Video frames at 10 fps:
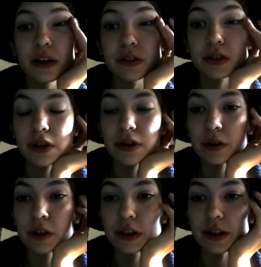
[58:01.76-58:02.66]

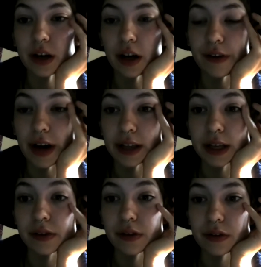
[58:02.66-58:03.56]
to the Gulf
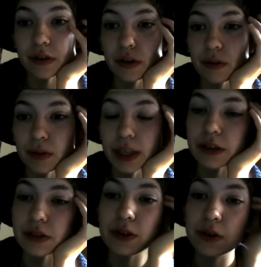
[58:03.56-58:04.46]
Islands really
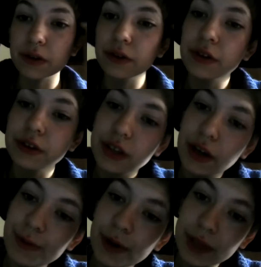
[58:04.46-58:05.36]
soon. So that would
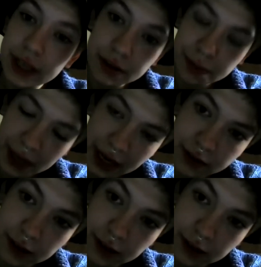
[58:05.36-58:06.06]
be a really good place because